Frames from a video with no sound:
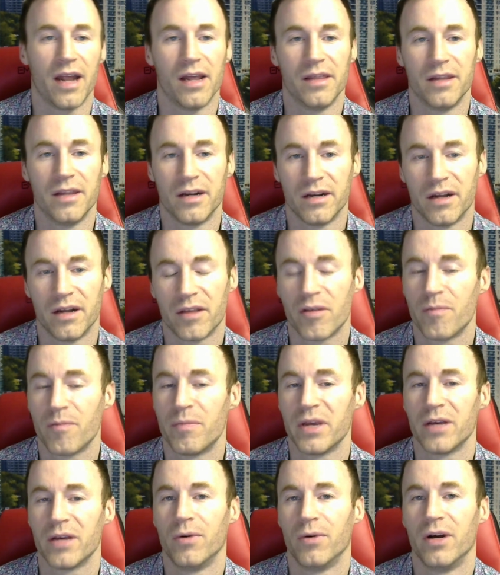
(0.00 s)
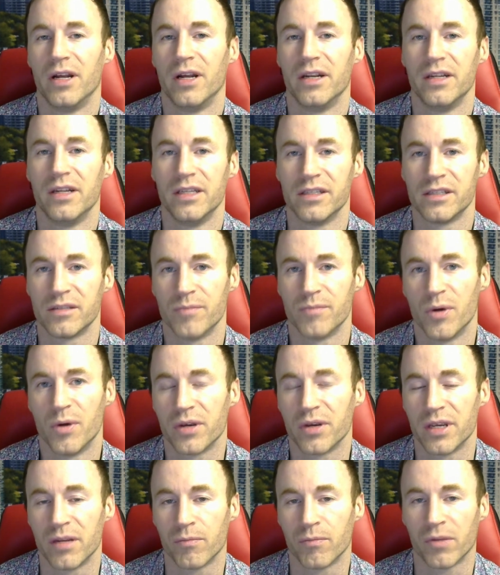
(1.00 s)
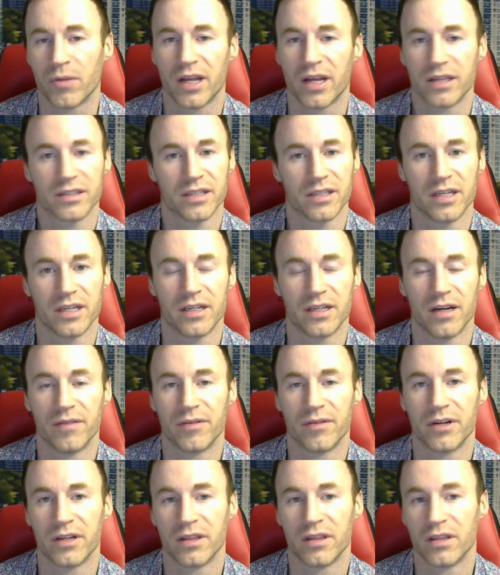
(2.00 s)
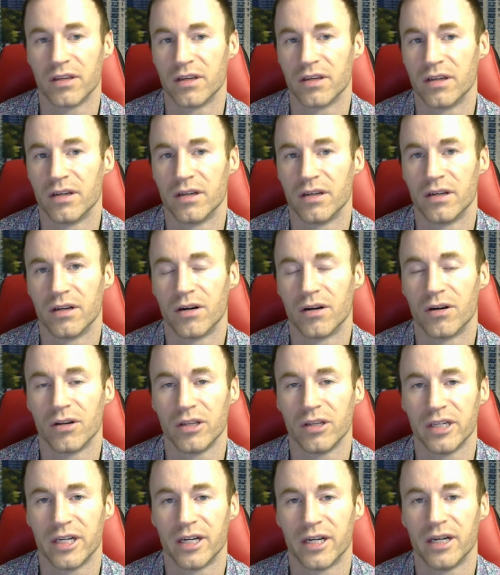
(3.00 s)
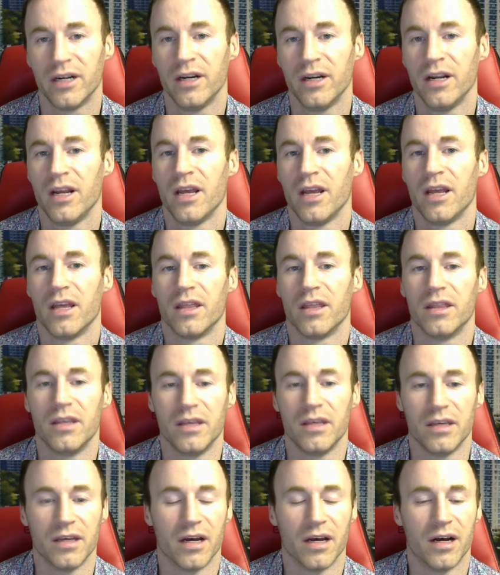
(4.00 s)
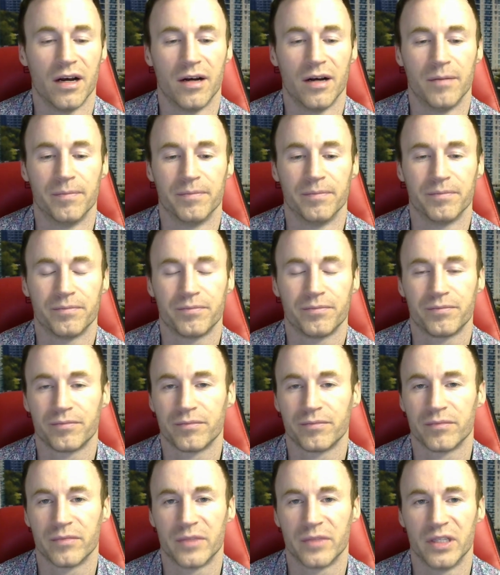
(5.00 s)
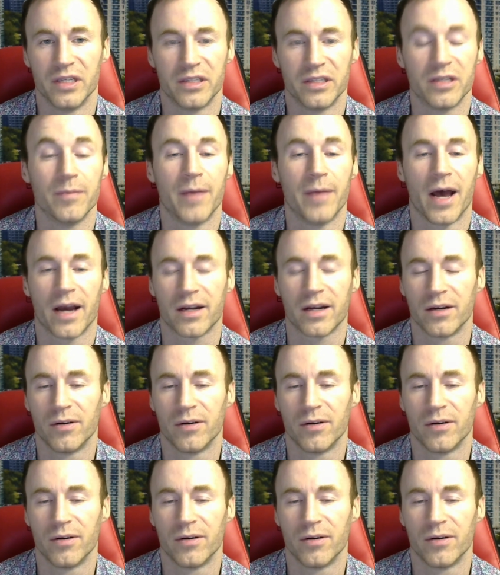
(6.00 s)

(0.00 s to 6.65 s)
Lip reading: And then another big one is smoking, but as I covered in the earlier, the tobacco,